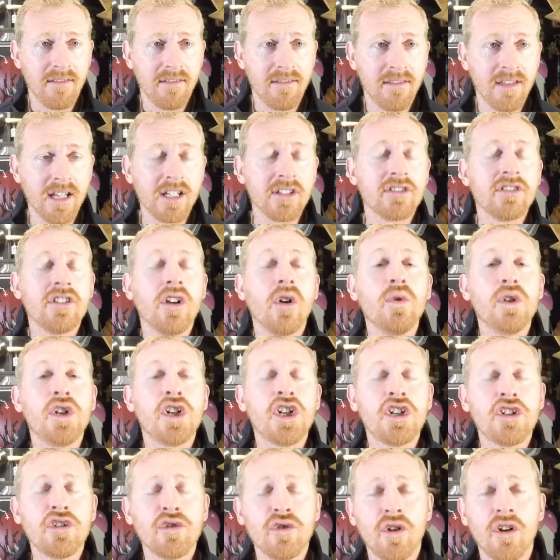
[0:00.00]
There's no
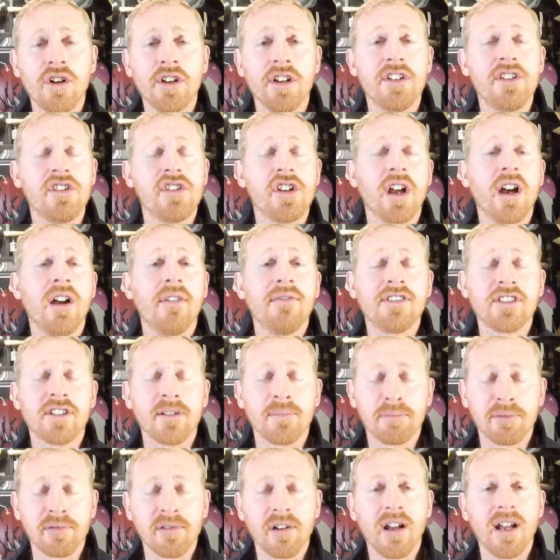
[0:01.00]
shortage of
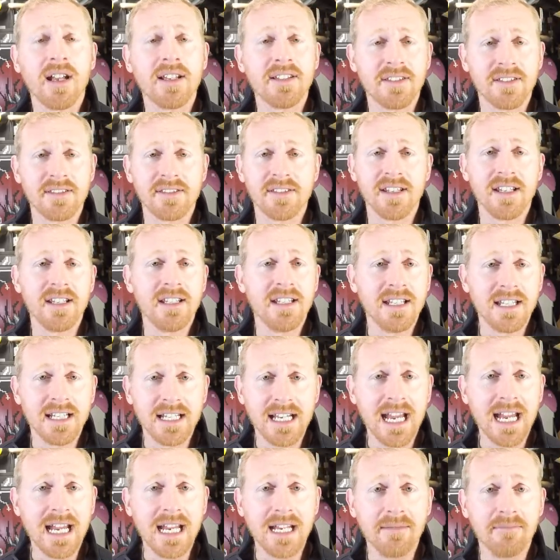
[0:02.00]
surprises in the
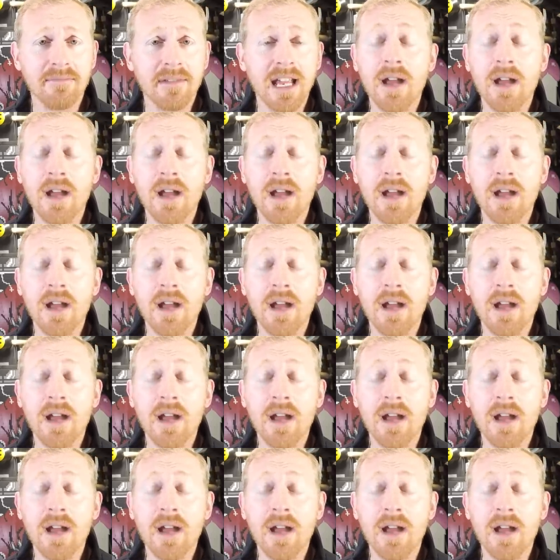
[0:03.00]
game.